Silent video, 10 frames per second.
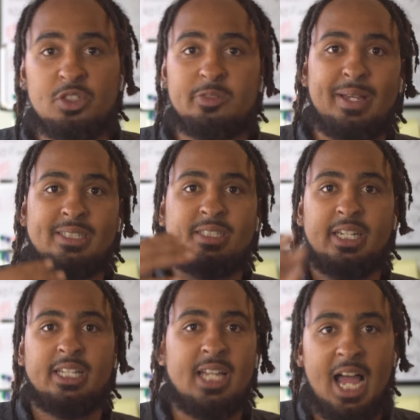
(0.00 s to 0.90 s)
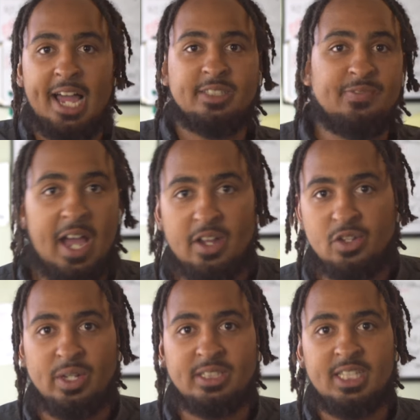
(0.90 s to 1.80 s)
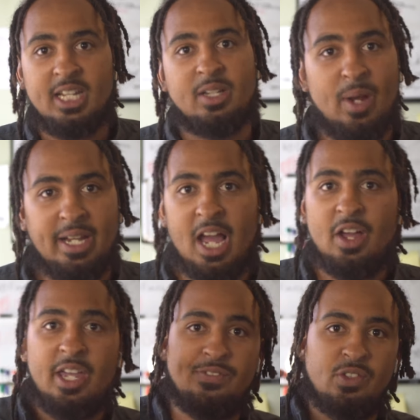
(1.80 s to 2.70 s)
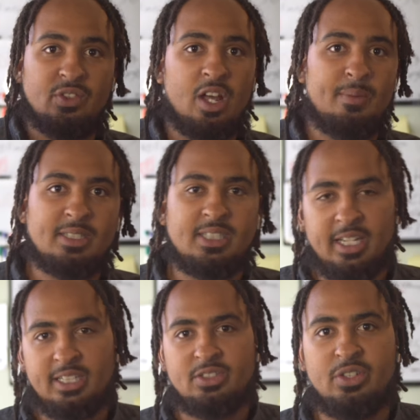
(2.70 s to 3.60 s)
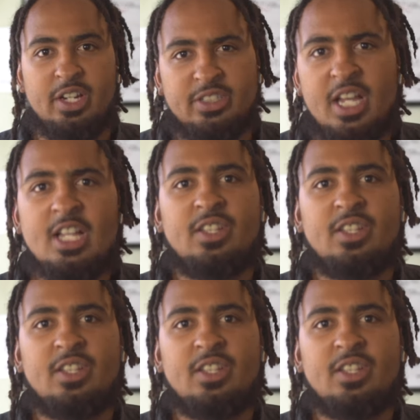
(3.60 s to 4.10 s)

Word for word: so it's best to get the highest value in selling right now if you thought about selling in two years.